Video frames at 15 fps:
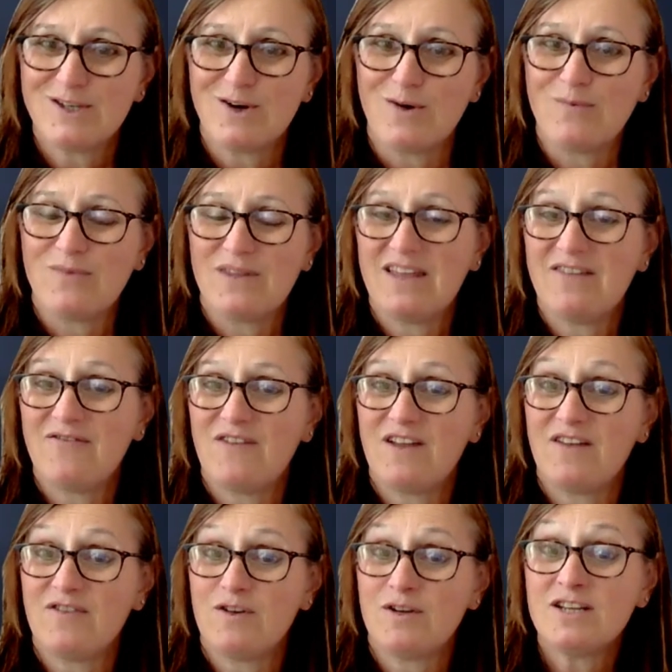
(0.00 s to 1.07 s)
So
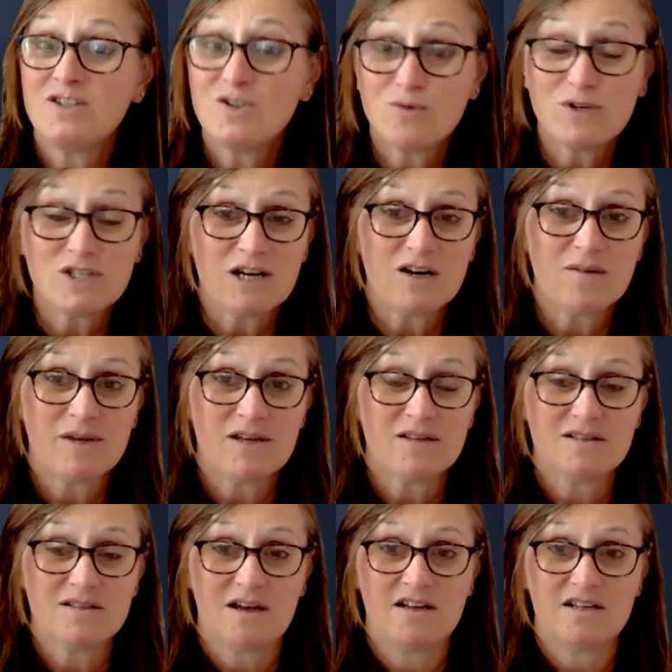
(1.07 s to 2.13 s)
if you need to, reach out to
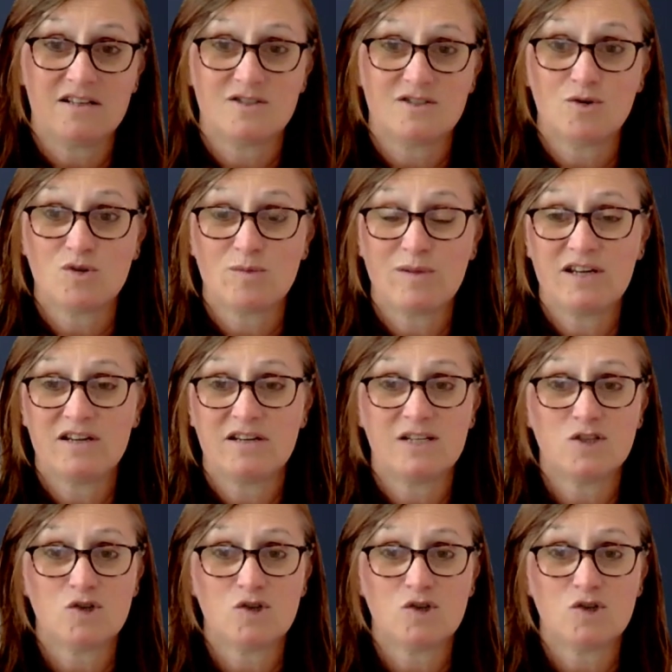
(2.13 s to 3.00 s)
me on social media,